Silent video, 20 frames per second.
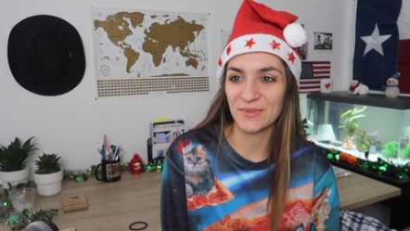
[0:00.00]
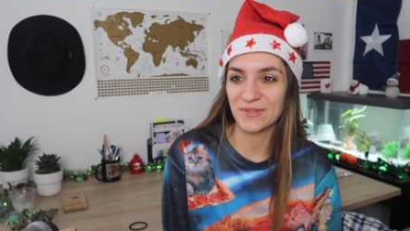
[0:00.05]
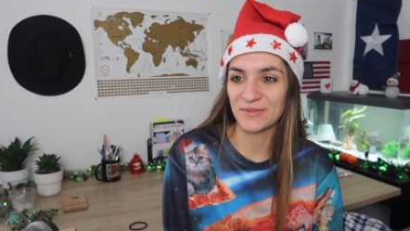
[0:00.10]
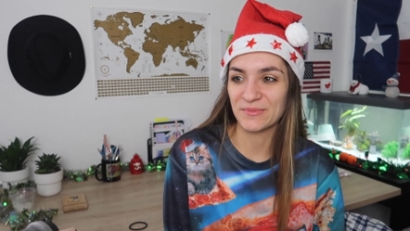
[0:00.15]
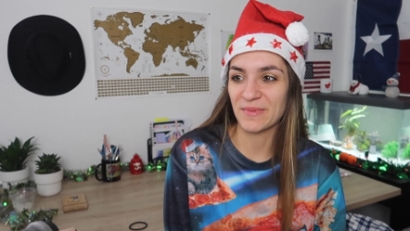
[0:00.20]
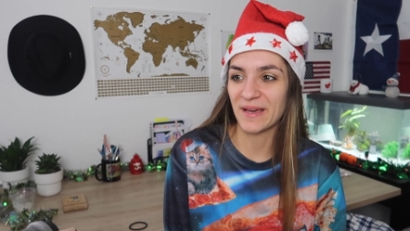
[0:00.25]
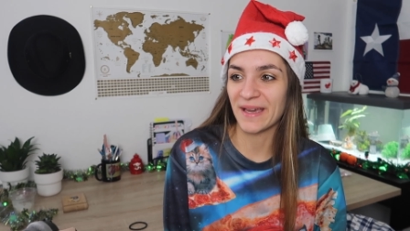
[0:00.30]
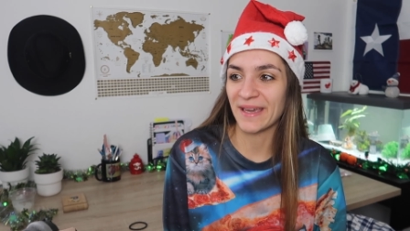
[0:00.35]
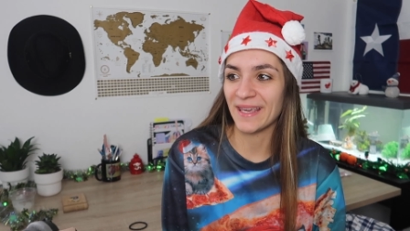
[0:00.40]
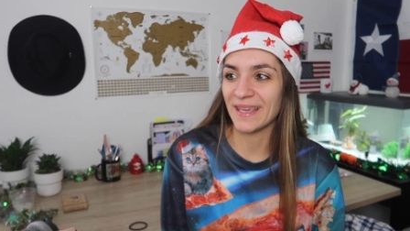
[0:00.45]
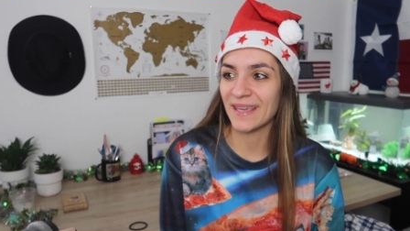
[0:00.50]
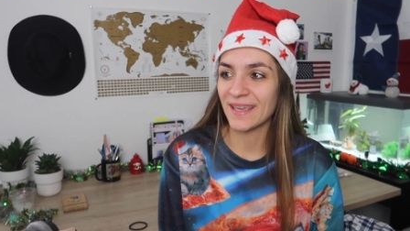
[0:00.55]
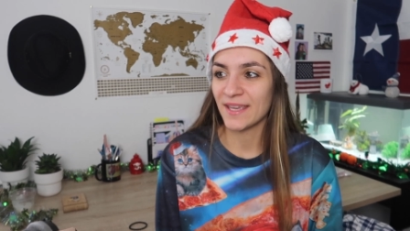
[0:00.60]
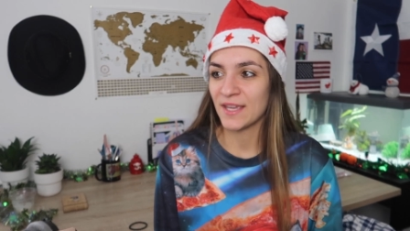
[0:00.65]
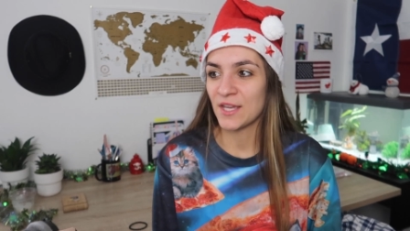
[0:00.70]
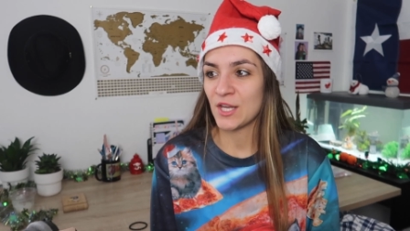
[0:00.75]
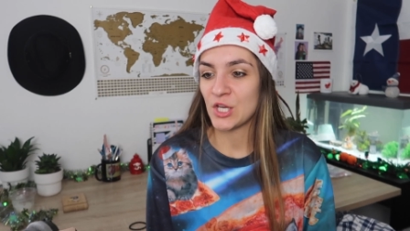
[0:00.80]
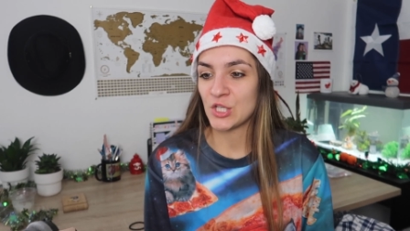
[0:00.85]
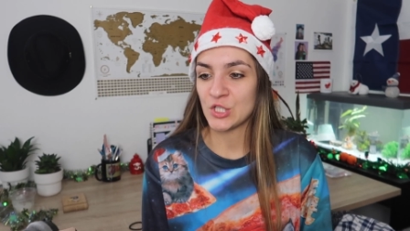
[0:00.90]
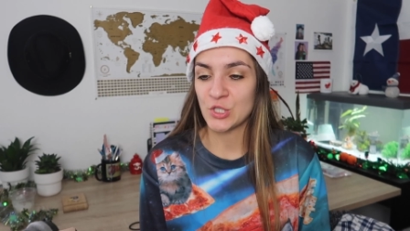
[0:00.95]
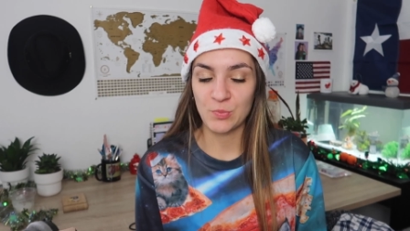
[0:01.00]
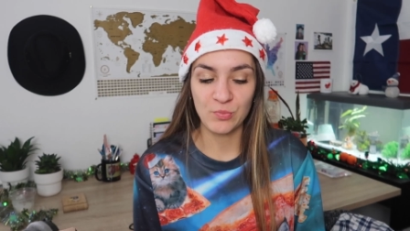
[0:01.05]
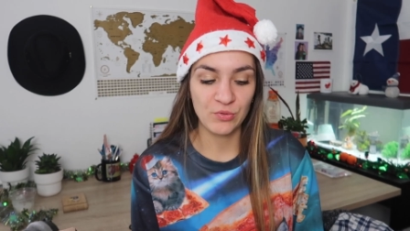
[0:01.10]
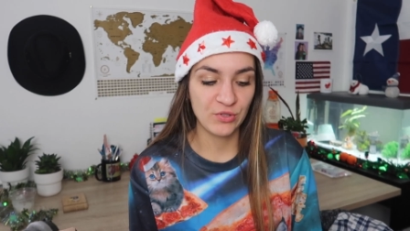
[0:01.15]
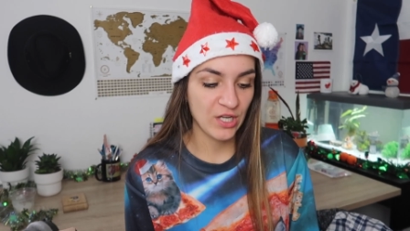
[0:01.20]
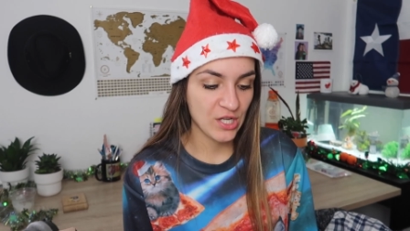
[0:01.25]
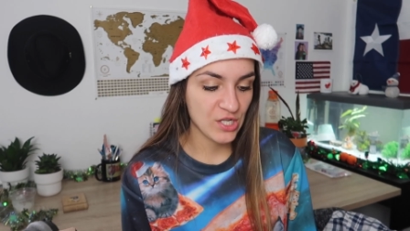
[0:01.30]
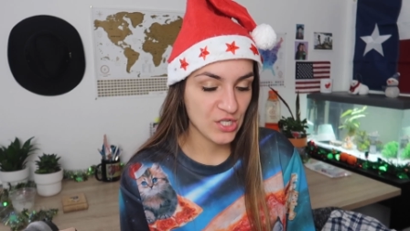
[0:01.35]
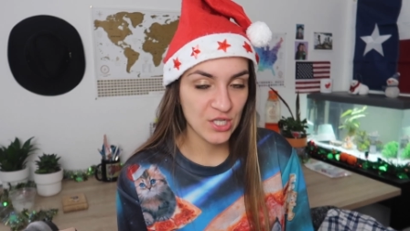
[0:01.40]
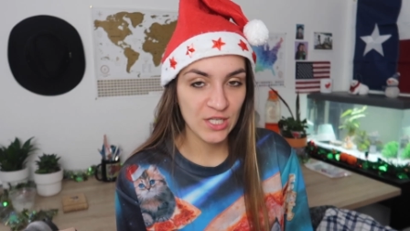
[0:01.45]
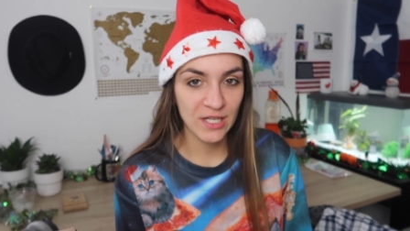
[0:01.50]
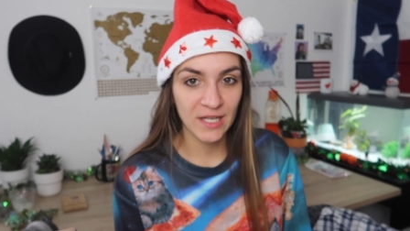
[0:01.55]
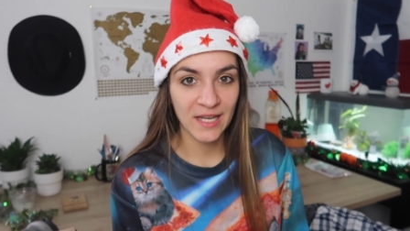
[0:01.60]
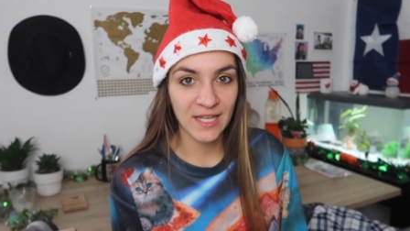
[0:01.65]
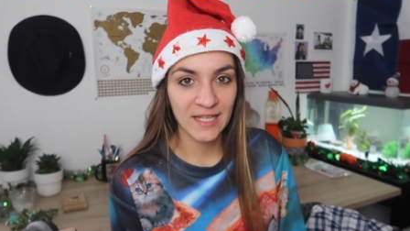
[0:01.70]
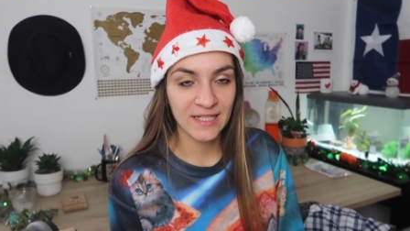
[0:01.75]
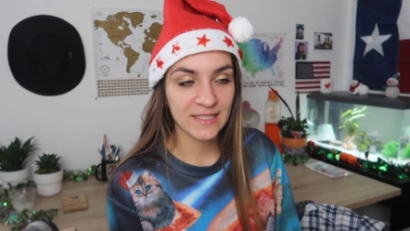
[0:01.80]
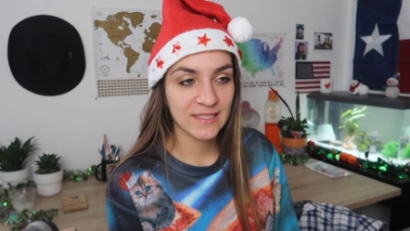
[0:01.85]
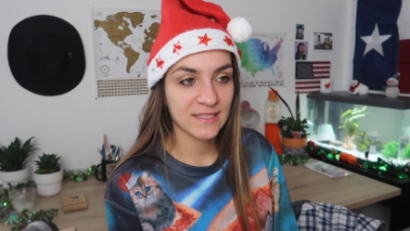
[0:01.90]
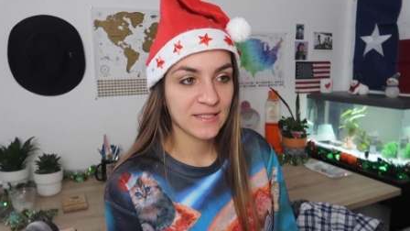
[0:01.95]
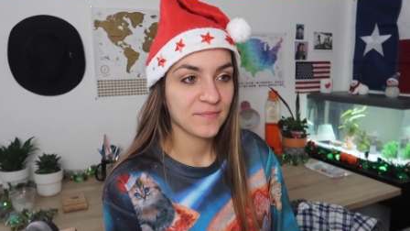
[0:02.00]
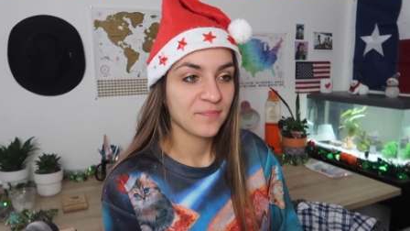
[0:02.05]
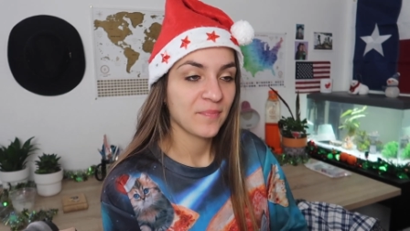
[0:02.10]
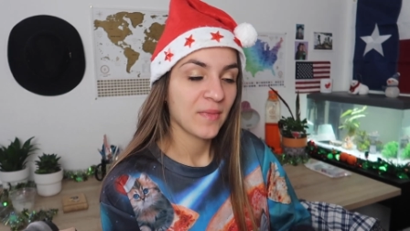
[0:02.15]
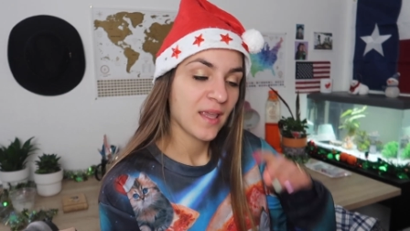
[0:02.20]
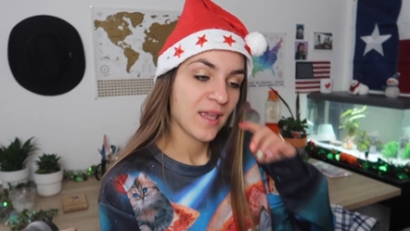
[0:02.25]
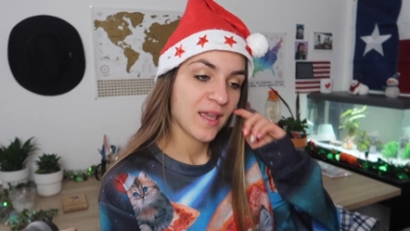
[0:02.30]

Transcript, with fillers: was my interpretation, I guess.